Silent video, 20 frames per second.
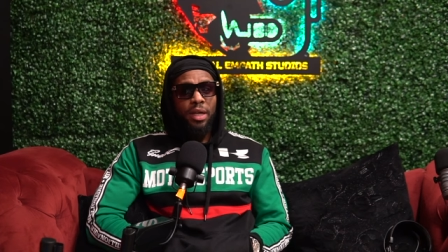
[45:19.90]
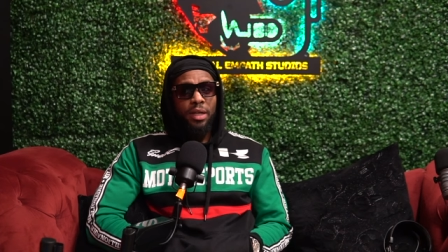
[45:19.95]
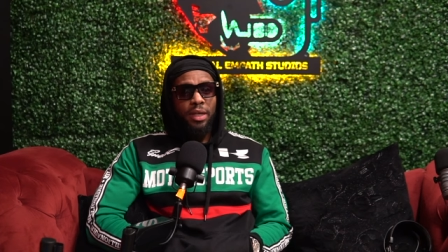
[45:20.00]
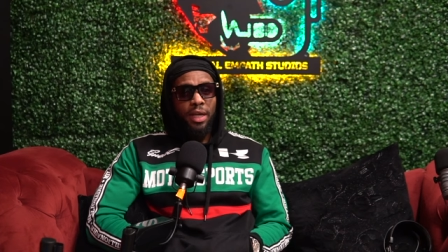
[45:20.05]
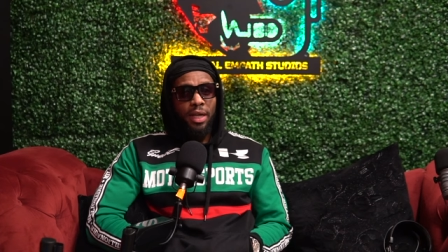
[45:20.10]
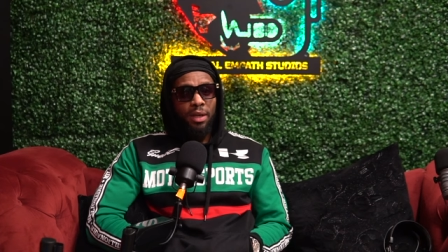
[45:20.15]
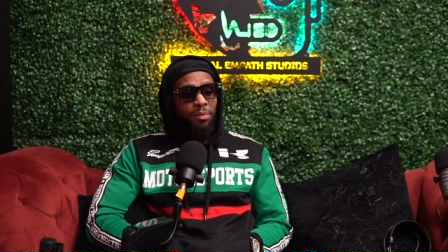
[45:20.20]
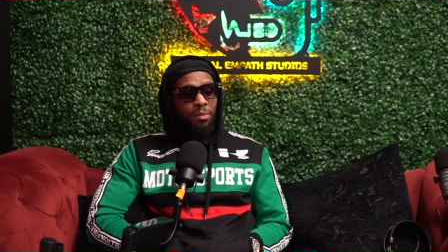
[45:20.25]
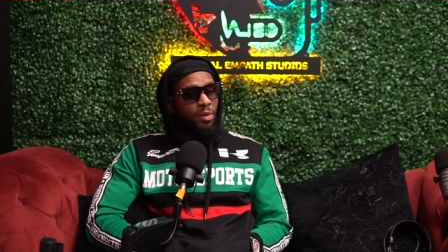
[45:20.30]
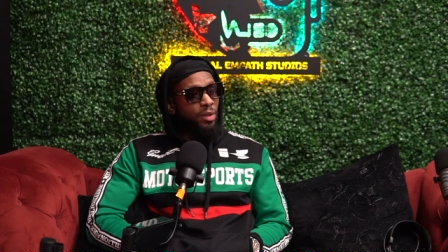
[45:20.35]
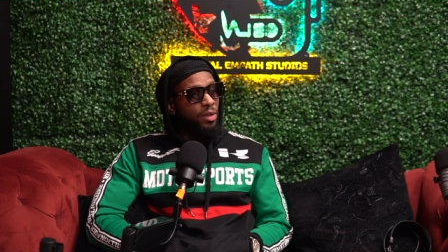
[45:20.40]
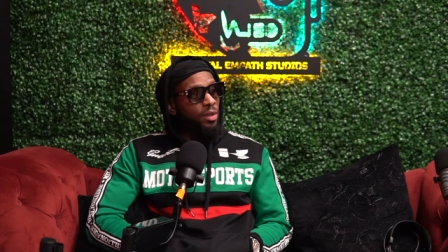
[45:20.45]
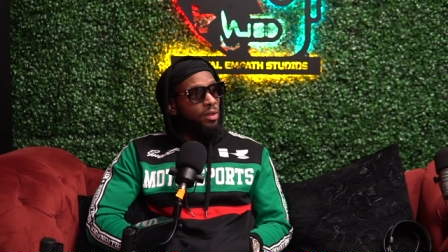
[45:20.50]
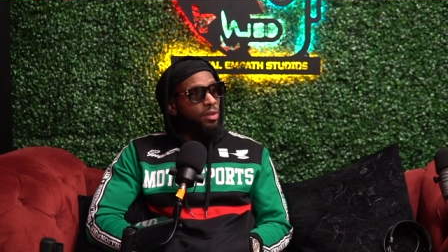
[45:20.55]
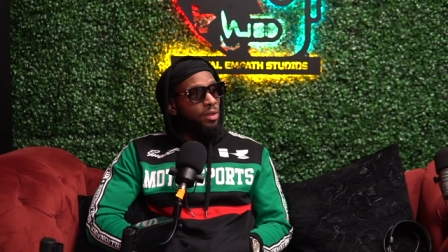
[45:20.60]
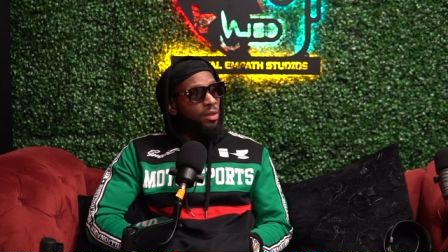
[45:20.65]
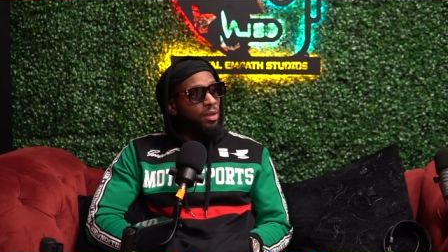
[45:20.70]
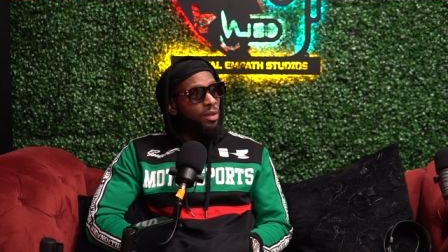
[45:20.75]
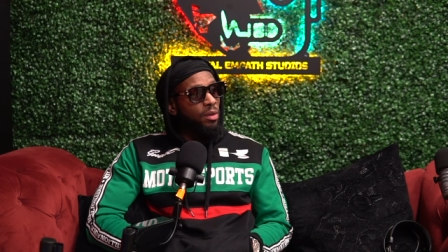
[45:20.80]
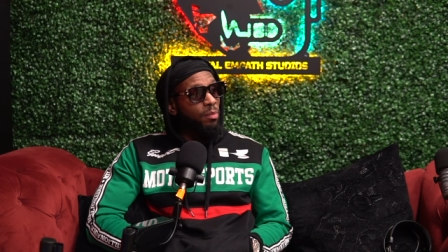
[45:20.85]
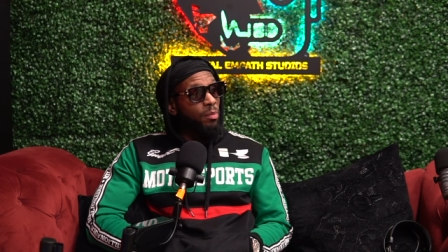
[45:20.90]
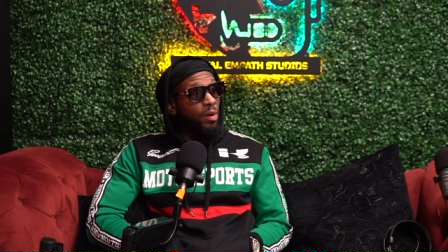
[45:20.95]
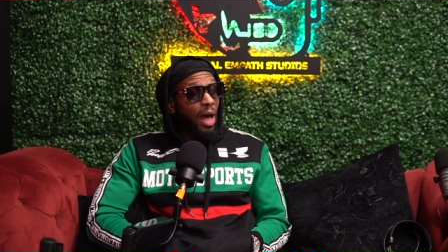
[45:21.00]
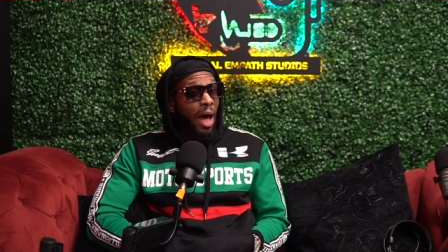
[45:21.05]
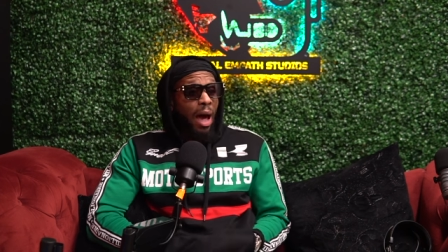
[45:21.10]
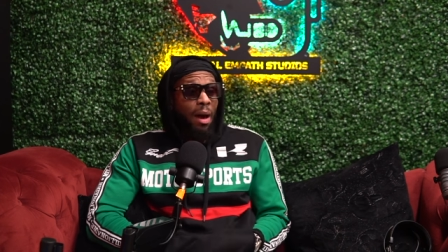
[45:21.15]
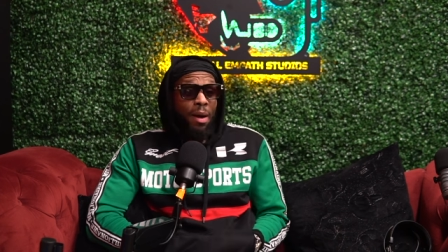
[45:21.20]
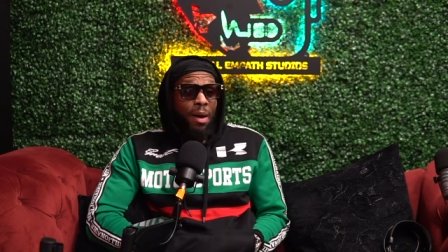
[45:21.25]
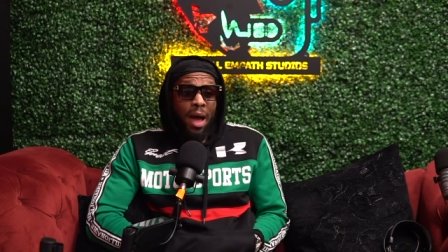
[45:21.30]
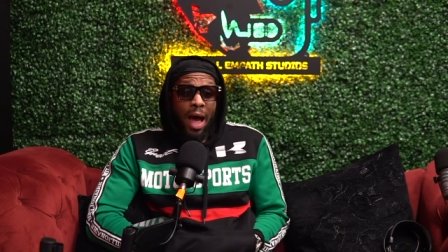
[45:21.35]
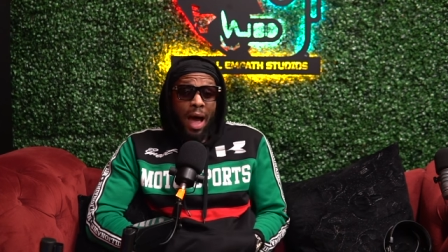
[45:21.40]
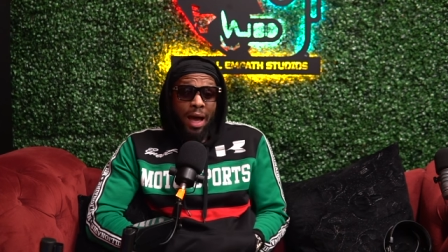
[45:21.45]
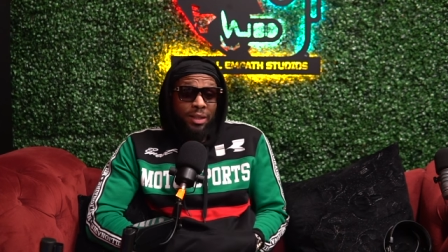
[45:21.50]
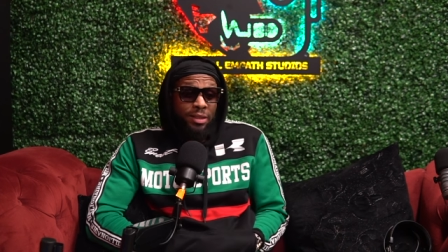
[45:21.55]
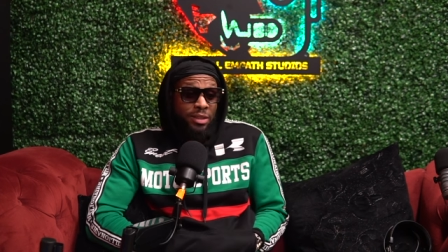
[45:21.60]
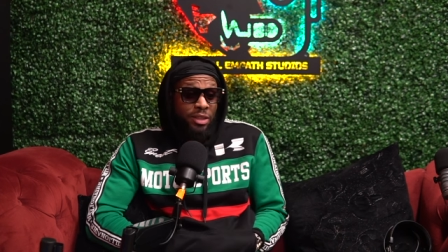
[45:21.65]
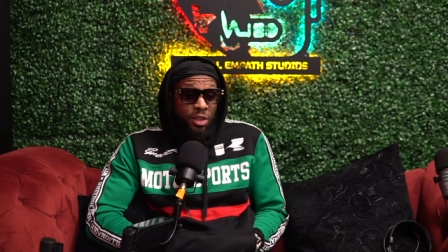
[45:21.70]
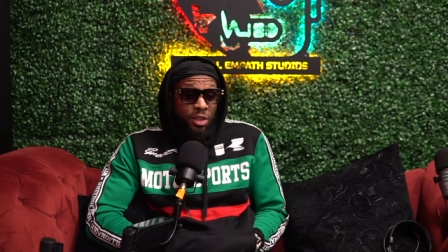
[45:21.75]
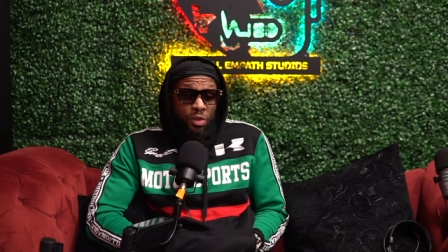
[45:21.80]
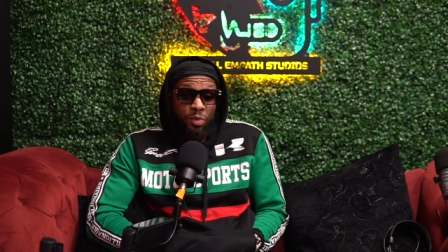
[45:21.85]
It can be. But I I
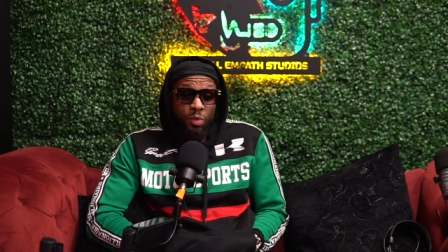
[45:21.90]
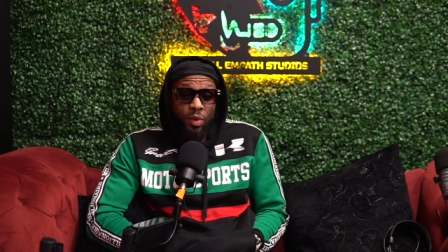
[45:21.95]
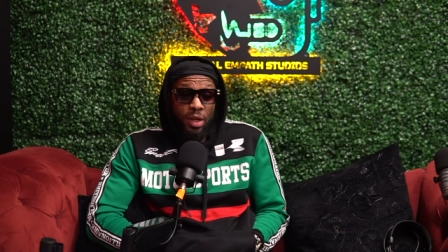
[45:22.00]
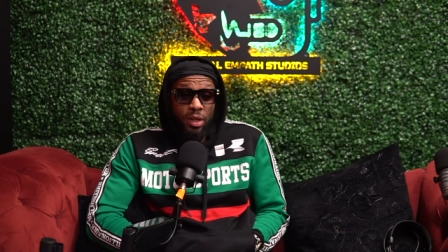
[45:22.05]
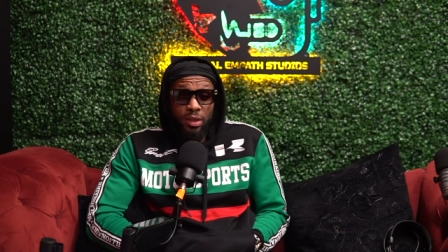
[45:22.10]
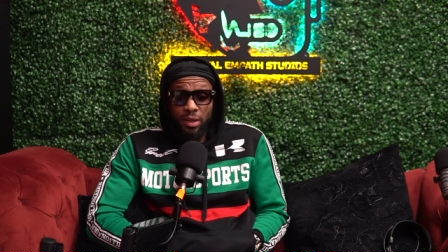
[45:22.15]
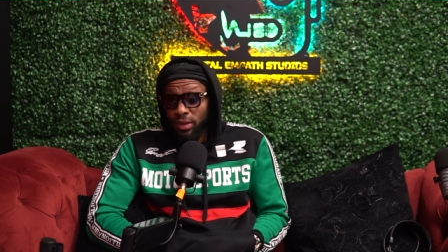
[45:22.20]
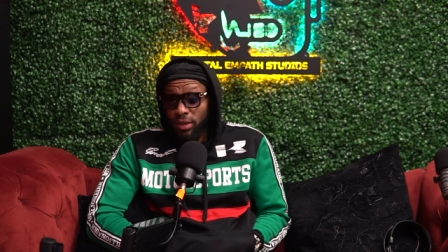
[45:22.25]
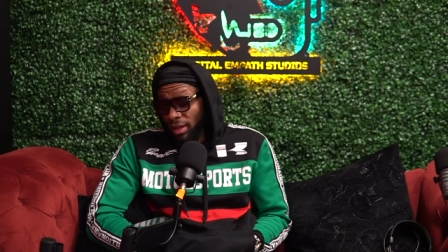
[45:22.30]
tell you what,